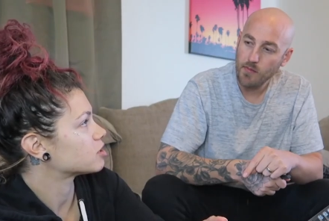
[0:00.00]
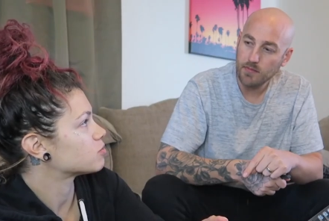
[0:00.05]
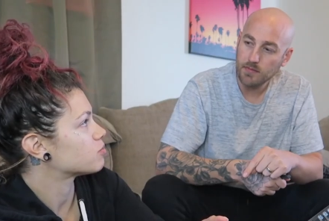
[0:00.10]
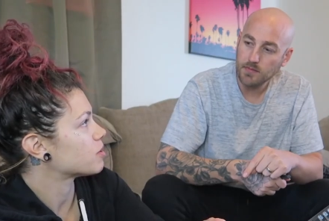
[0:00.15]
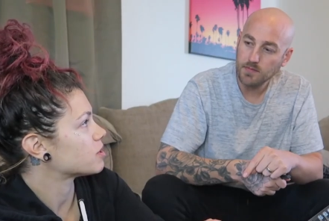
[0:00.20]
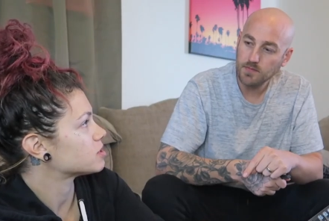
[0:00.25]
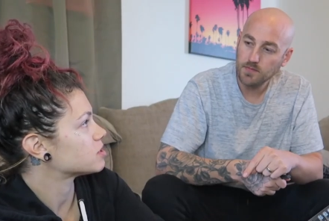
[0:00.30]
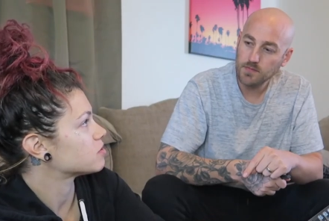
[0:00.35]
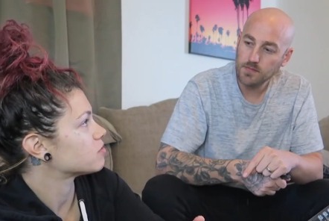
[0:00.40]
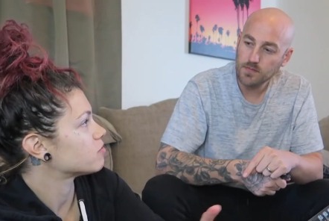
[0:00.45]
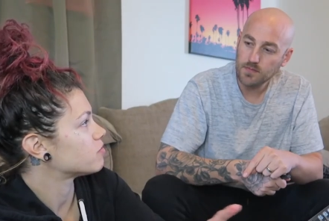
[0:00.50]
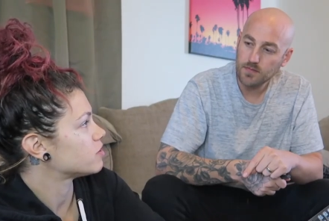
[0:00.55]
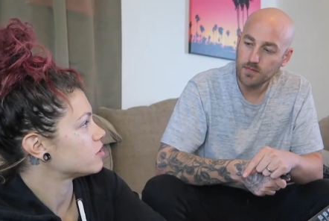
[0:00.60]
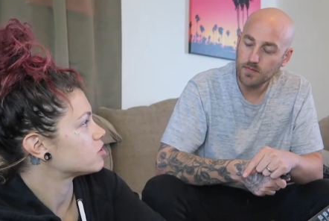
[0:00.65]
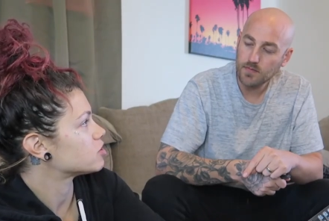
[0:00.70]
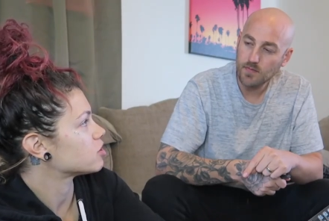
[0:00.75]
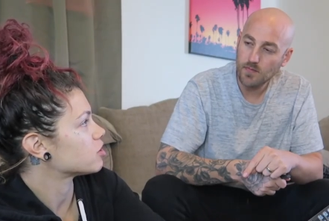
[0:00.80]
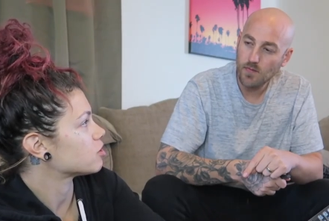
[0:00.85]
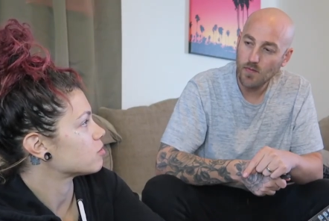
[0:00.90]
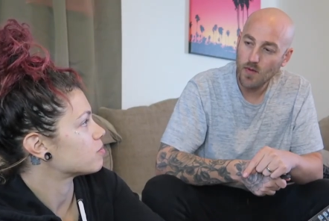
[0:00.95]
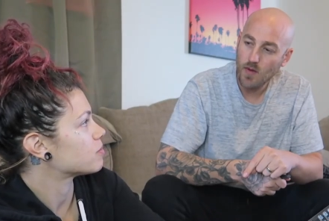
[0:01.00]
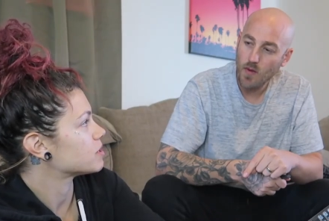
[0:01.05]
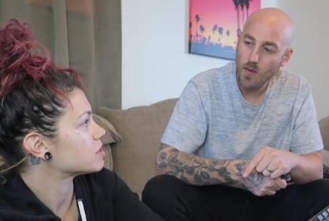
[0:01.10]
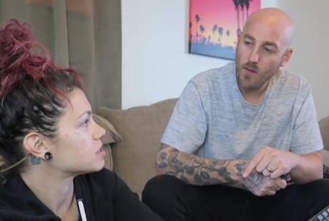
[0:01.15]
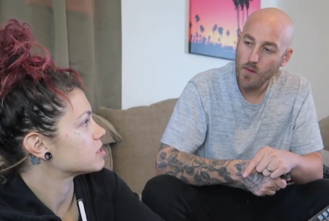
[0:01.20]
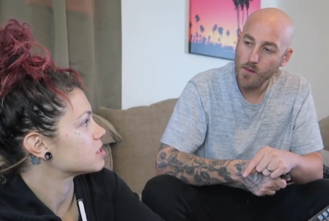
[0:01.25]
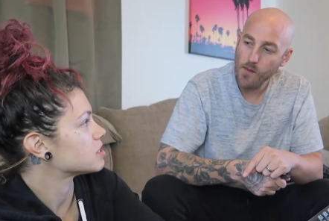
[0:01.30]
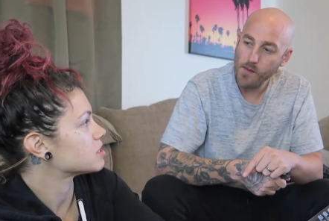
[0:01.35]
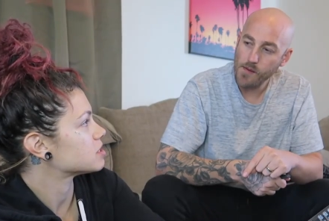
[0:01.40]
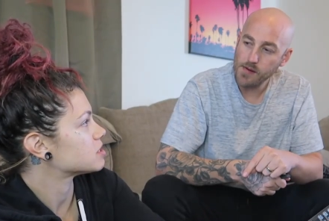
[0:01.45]
Speaker 1: Express and feature her
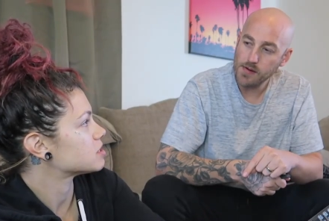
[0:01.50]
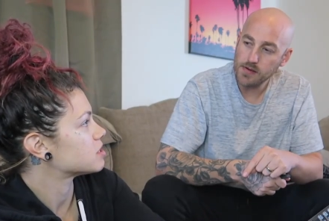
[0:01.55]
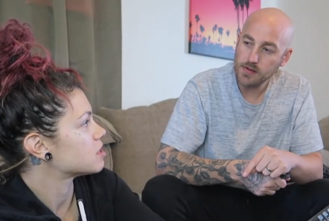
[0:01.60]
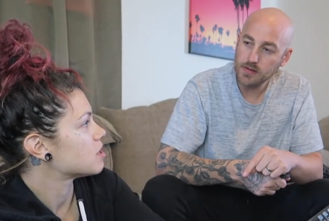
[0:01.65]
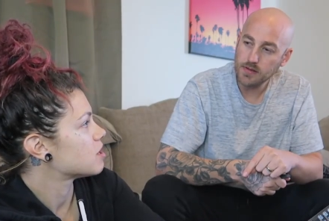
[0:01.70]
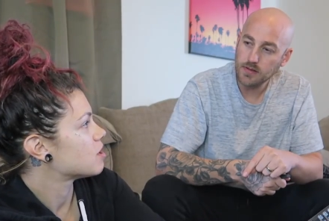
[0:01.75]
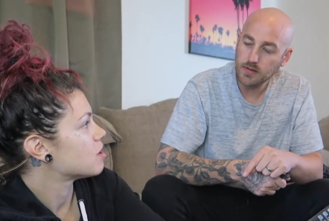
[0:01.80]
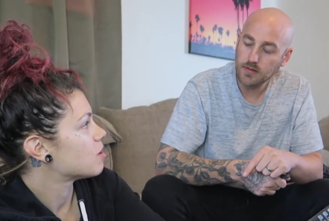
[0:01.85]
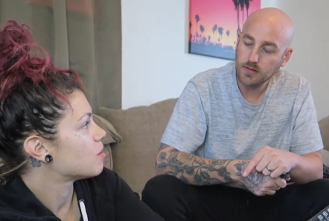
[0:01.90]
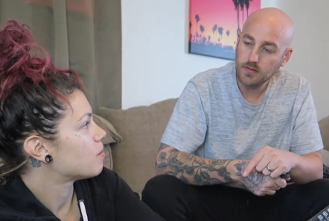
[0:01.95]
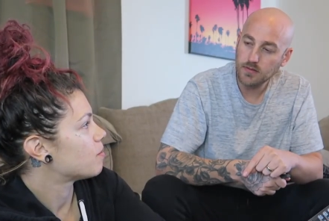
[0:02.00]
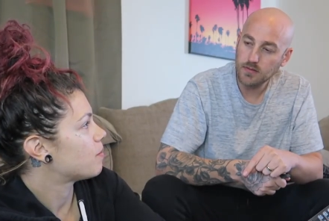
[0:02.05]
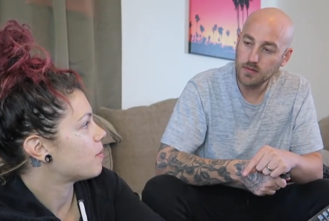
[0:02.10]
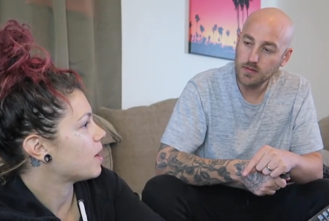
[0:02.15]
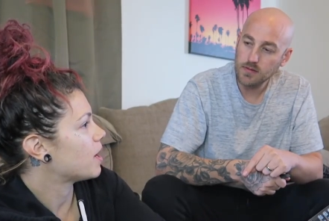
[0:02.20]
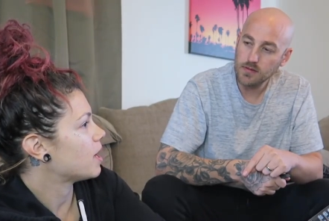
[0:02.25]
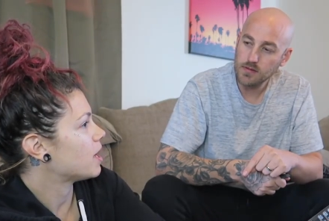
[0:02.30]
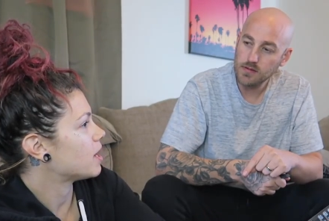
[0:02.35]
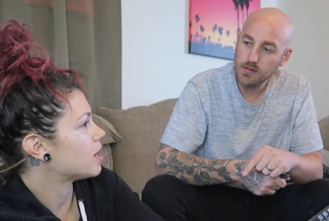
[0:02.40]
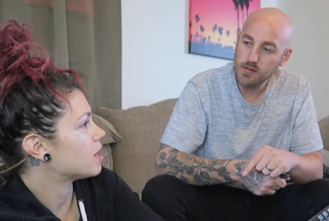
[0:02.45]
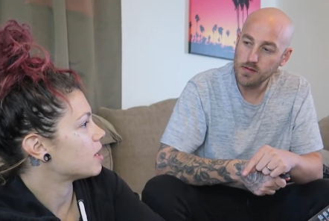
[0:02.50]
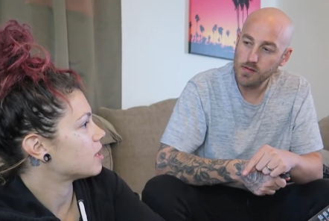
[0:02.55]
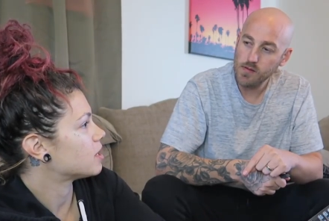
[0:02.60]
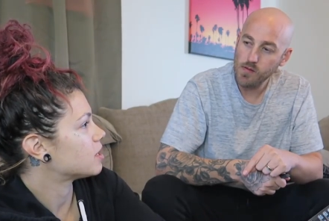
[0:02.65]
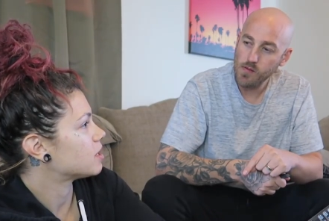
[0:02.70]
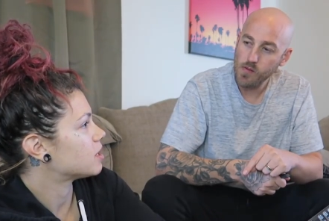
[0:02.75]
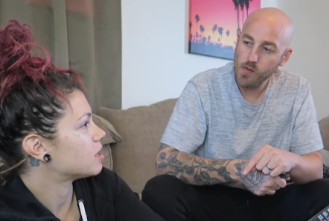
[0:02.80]
business, but